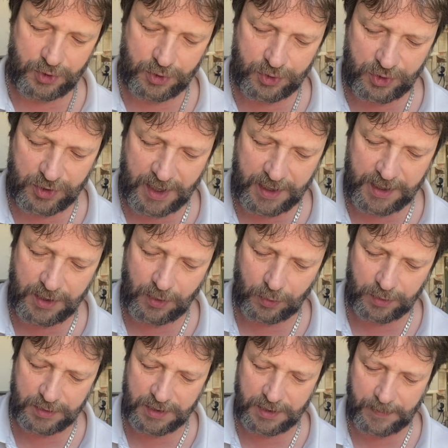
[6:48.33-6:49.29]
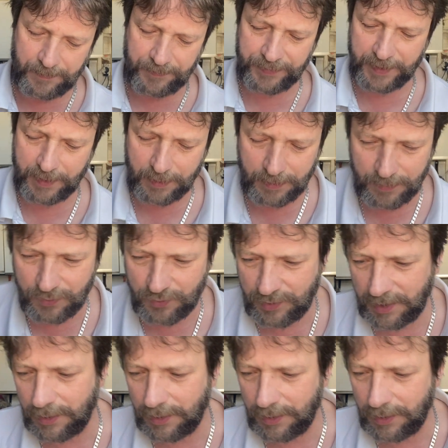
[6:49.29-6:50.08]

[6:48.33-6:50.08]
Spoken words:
just try the Youngs. Drink.